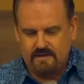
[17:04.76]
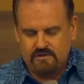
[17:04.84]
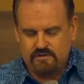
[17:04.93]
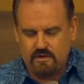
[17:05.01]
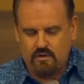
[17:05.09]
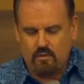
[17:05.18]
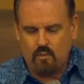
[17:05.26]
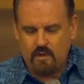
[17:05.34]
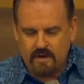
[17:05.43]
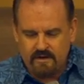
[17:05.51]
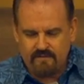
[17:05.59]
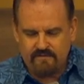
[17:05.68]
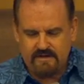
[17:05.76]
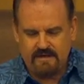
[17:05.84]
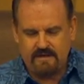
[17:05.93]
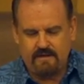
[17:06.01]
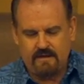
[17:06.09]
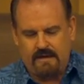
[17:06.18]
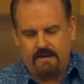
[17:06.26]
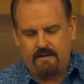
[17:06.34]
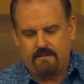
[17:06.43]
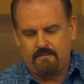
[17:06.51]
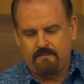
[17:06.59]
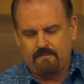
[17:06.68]
So one of the
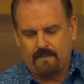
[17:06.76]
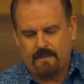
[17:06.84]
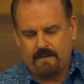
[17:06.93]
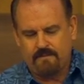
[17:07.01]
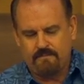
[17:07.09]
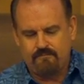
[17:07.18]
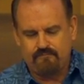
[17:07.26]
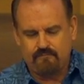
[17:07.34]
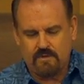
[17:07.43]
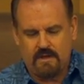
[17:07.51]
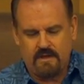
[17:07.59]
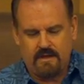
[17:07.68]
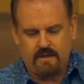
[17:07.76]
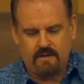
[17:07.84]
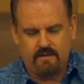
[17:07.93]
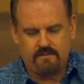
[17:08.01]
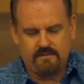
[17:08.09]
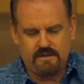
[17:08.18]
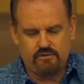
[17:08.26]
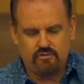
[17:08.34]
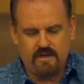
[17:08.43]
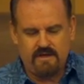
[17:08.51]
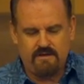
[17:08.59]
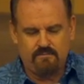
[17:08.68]
um, uh, the
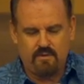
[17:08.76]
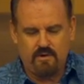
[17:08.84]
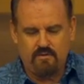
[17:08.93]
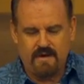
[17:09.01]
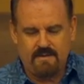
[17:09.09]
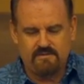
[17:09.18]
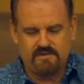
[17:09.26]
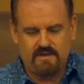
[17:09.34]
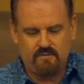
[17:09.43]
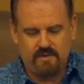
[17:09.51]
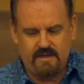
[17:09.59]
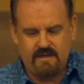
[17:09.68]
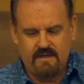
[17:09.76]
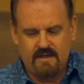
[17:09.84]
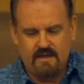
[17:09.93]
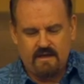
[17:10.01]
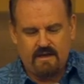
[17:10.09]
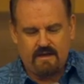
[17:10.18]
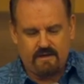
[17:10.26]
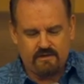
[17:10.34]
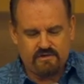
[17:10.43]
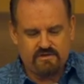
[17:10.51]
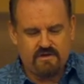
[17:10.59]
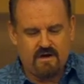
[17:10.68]
training programs that we
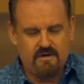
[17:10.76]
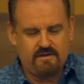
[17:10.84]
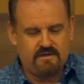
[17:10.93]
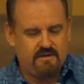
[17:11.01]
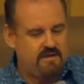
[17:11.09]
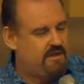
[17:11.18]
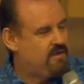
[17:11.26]
uh, started